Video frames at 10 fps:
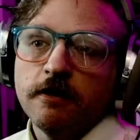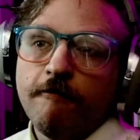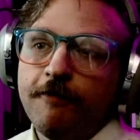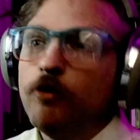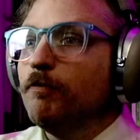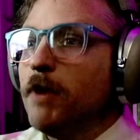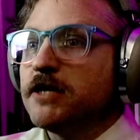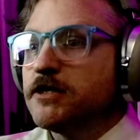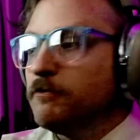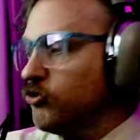fueled
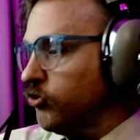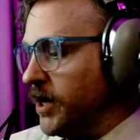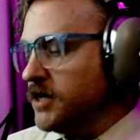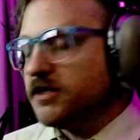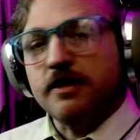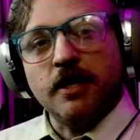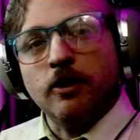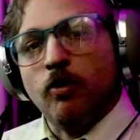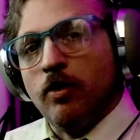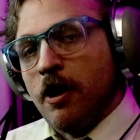by some crazy
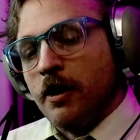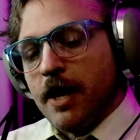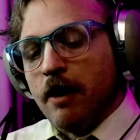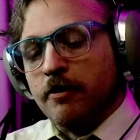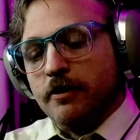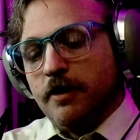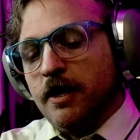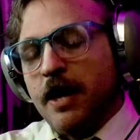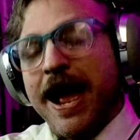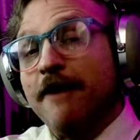thing going on down in,
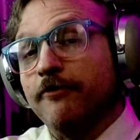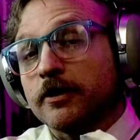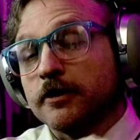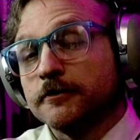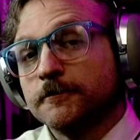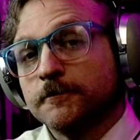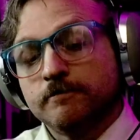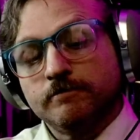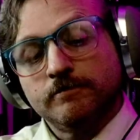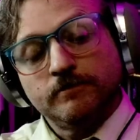in Africa
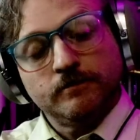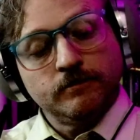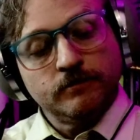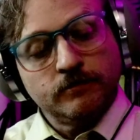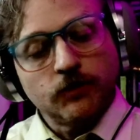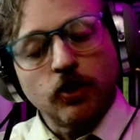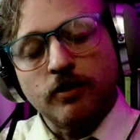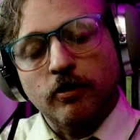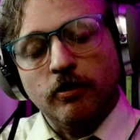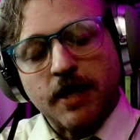during
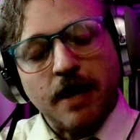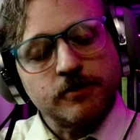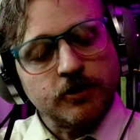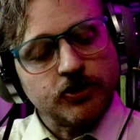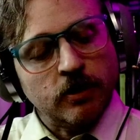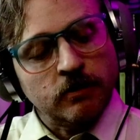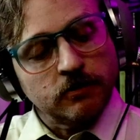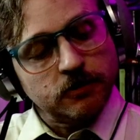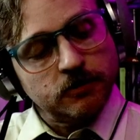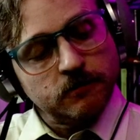the early times of the
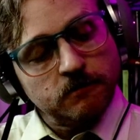church.